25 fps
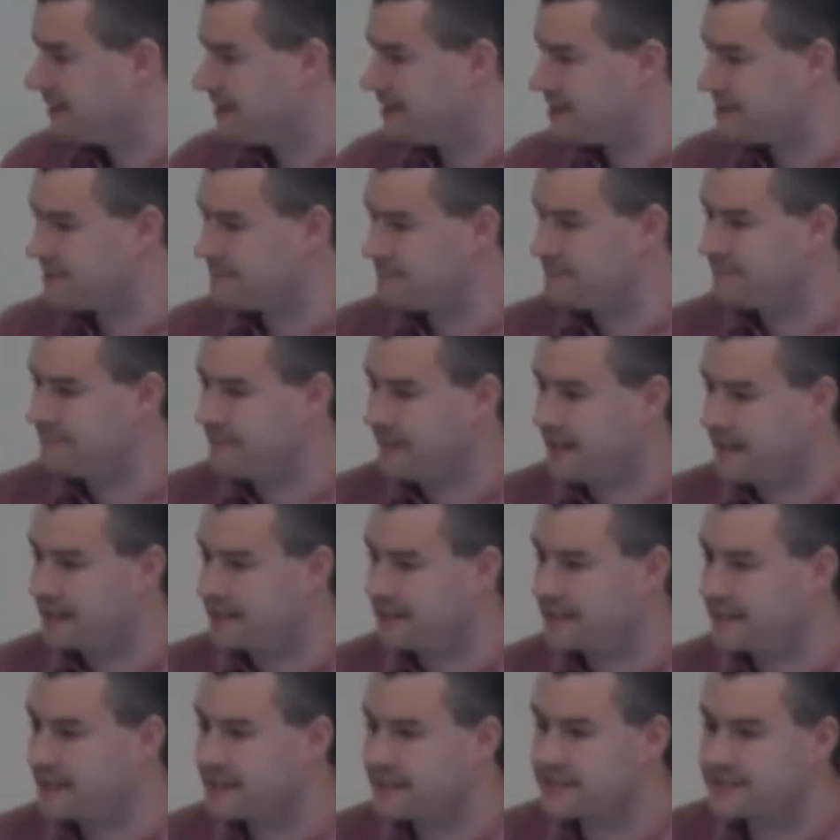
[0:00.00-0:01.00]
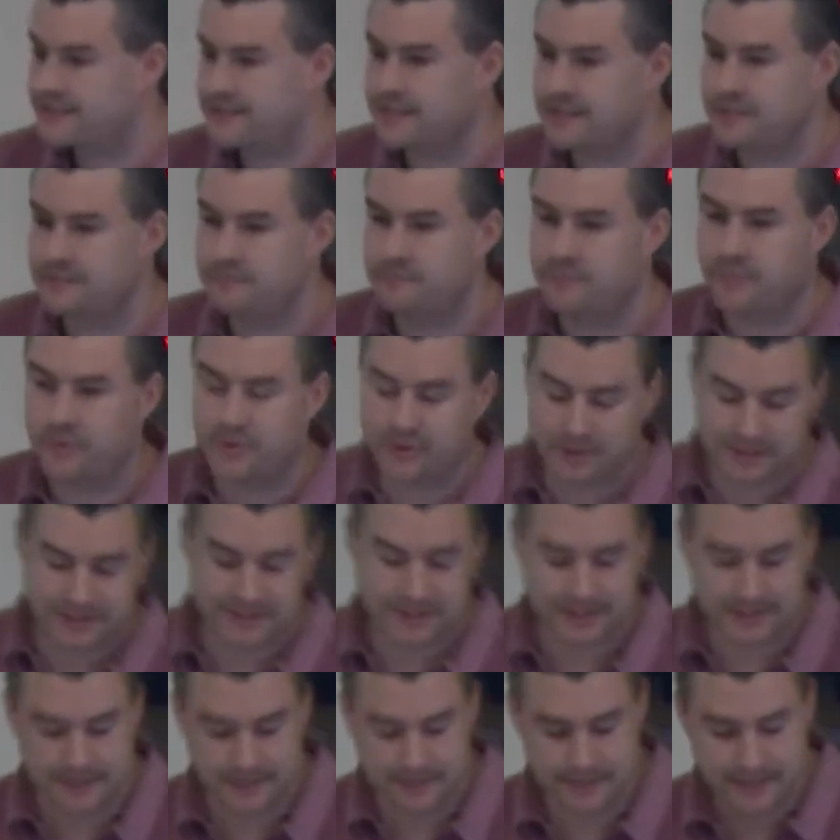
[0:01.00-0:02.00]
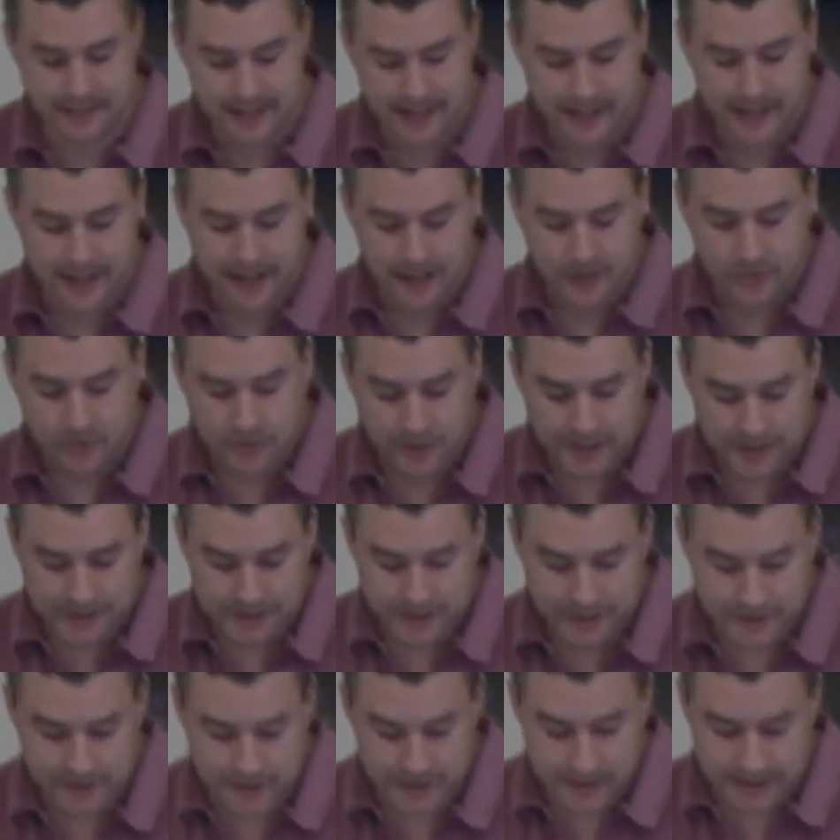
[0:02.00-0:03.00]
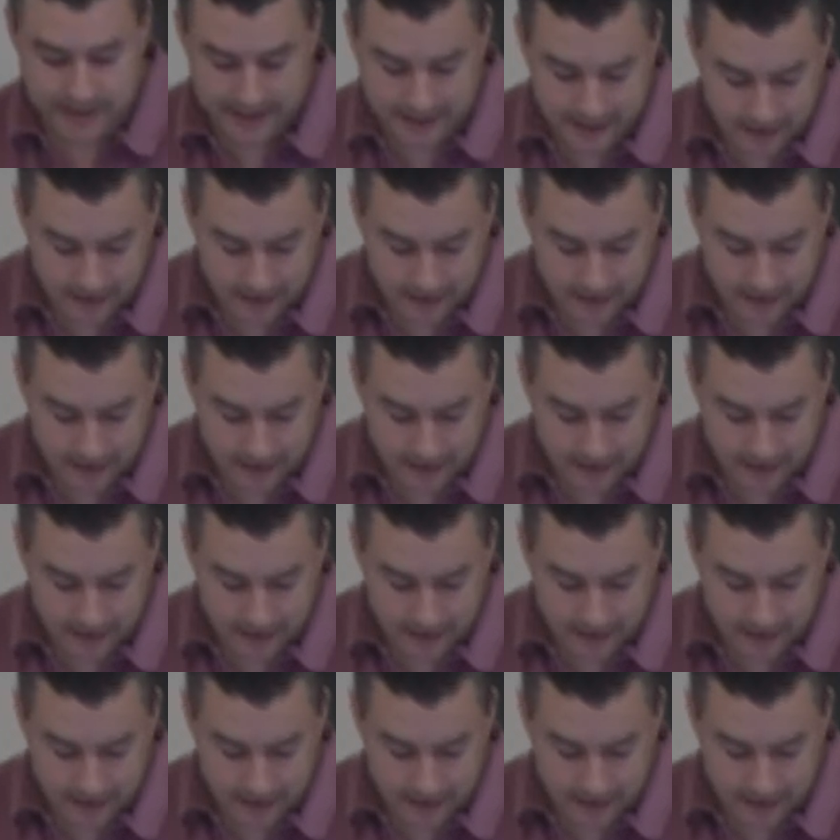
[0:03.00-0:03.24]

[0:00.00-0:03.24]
Um, I think it's an important question,